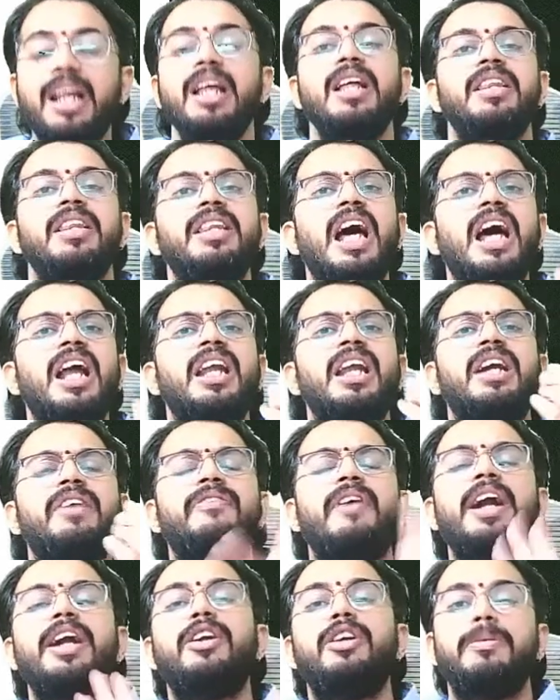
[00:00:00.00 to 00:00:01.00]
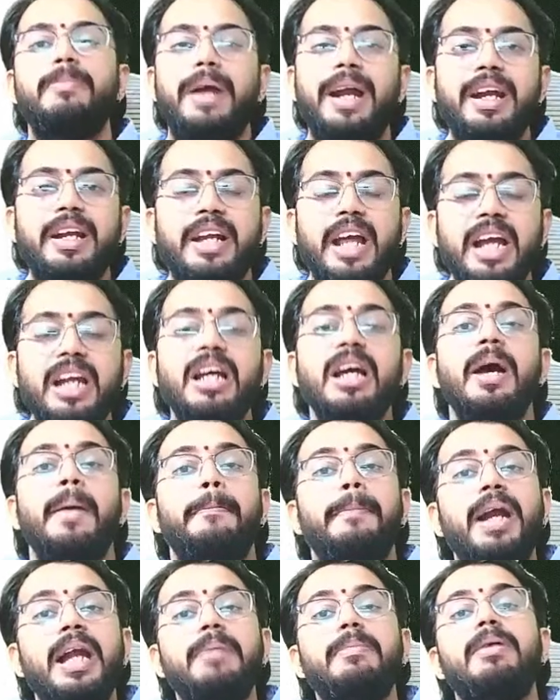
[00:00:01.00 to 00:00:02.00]
they are required to maintain
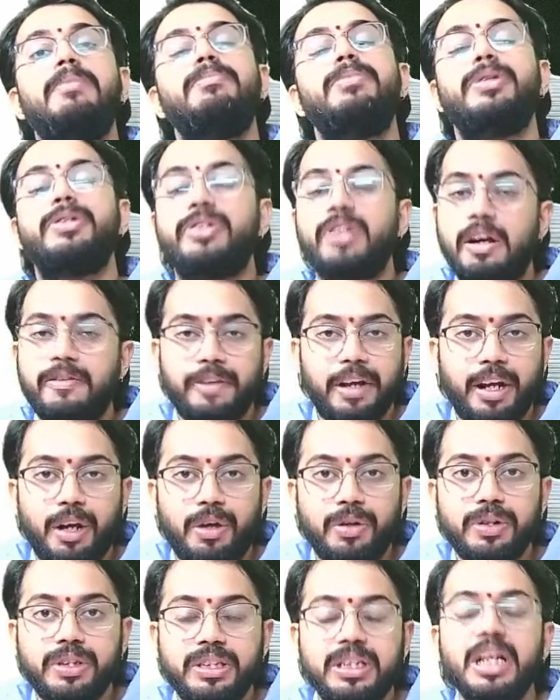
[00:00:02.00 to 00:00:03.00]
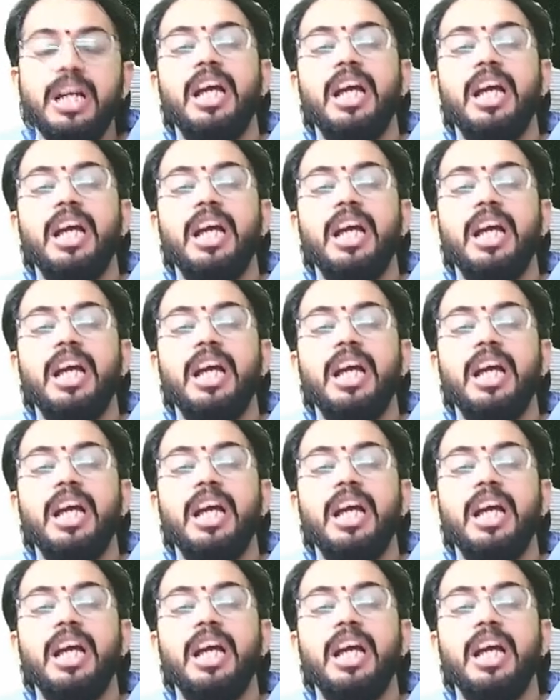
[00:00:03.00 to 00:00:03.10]
minimum books of accounts.